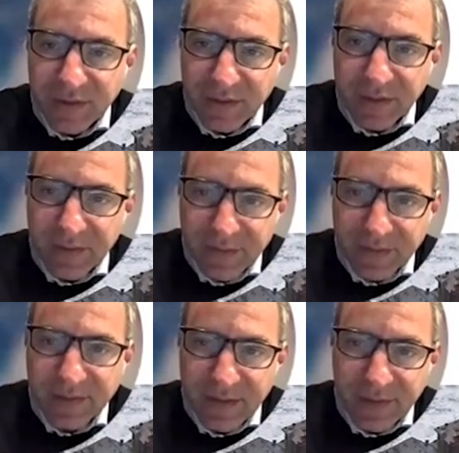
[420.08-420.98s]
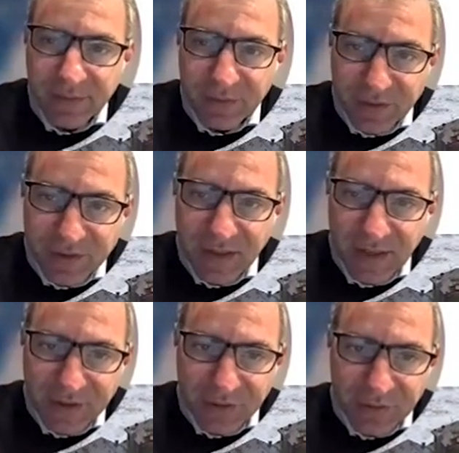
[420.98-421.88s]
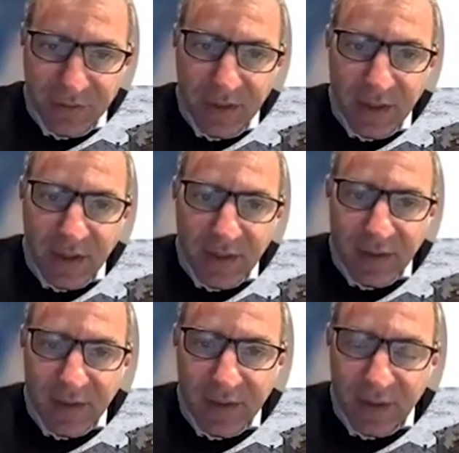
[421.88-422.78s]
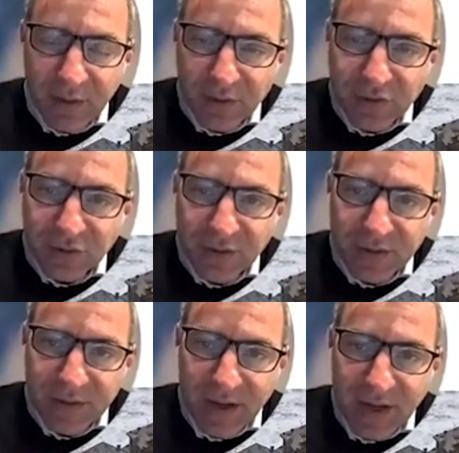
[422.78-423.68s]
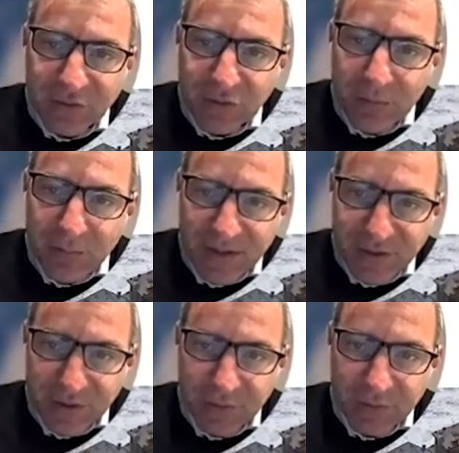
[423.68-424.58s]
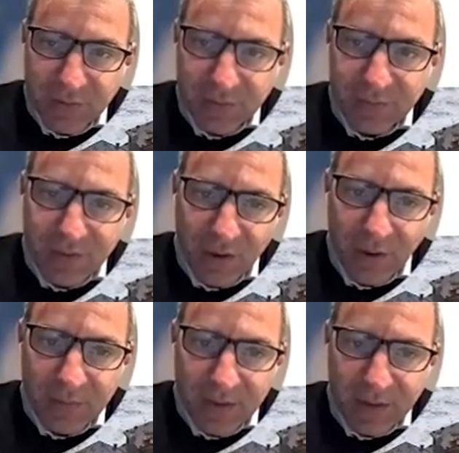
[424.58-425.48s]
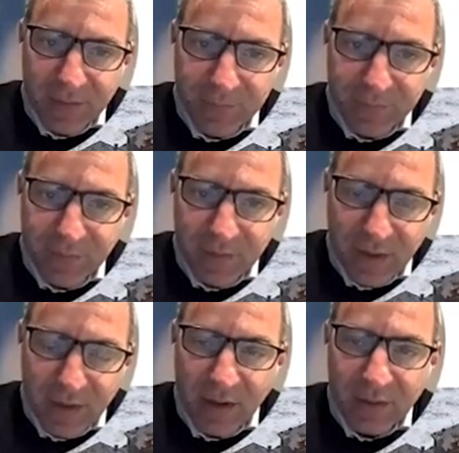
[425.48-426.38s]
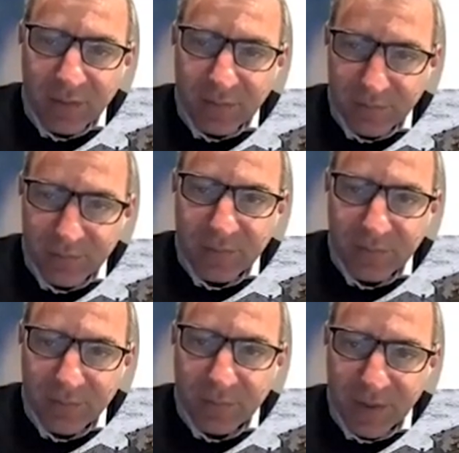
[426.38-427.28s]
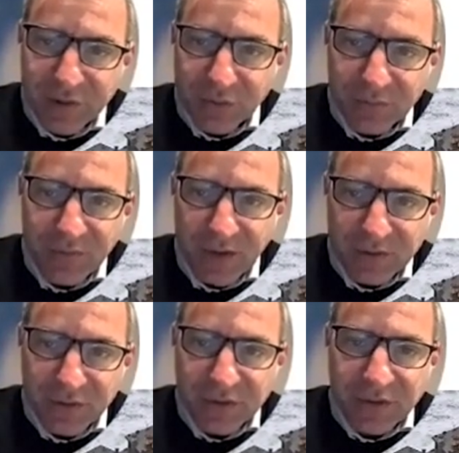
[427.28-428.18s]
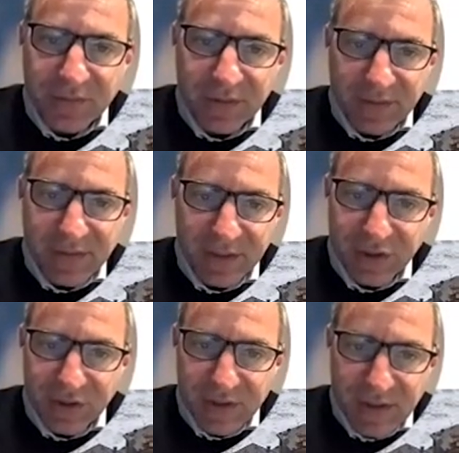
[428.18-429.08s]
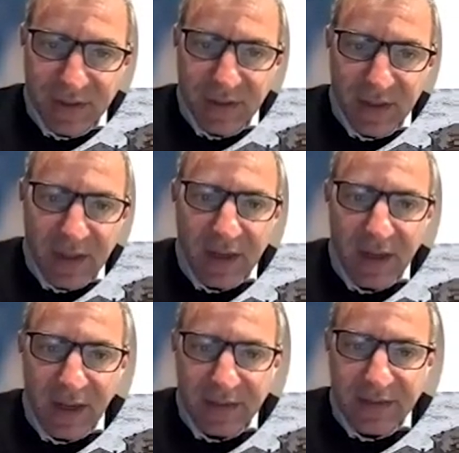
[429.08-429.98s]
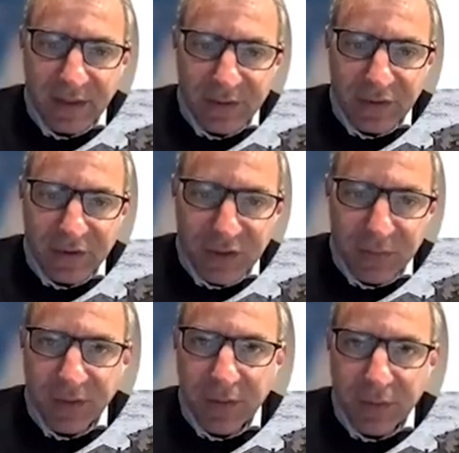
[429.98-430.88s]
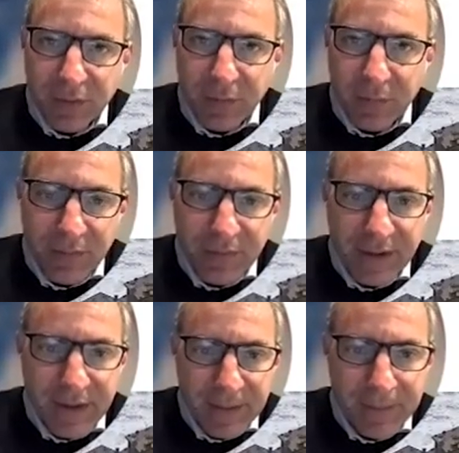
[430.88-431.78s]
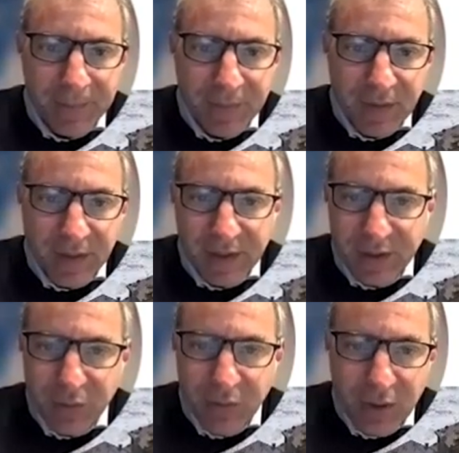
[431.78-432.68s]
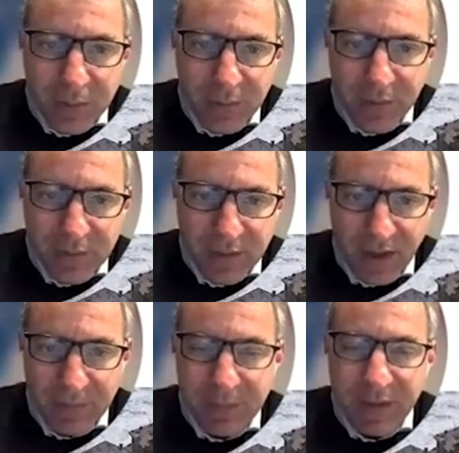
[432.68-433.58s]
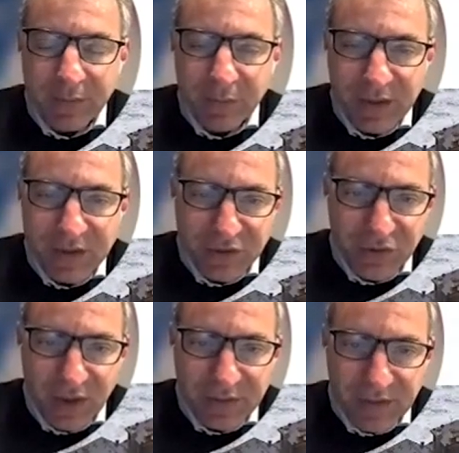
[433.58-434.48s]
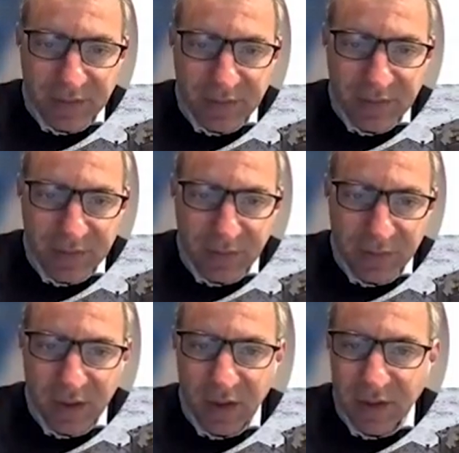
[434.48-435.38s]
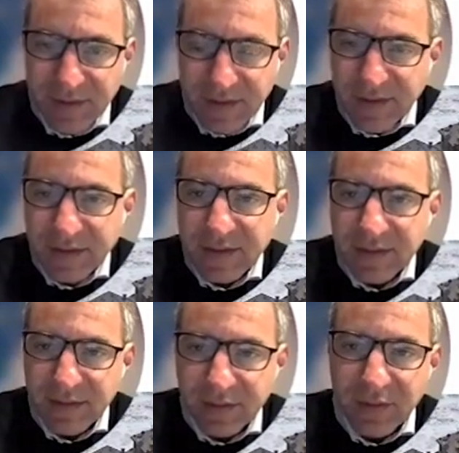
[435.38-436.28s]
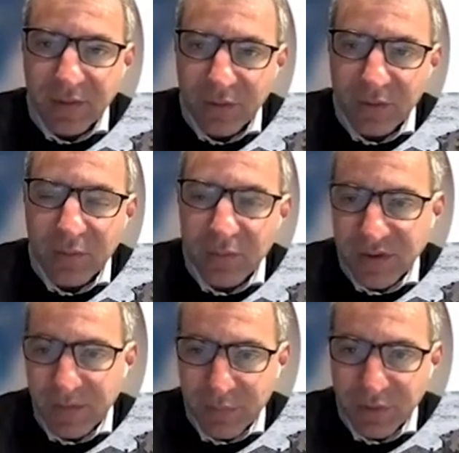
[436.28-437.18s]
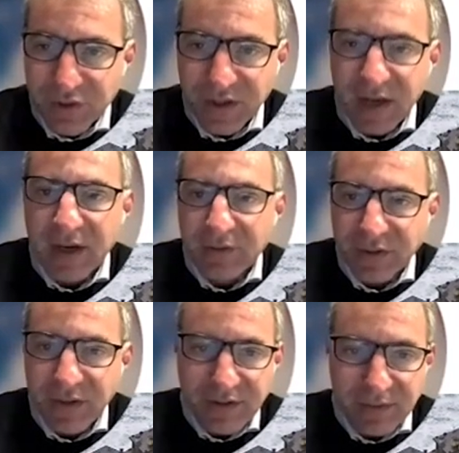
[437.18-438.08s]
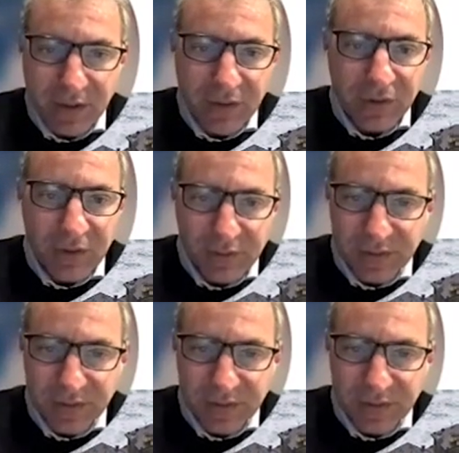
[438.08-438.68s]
in this first lecture, also the Hydro-Meteo phenomena are major factors of devastations, like thunderstorm in North America, in Europe, have been really destructive, with losses almost approaching $100 million.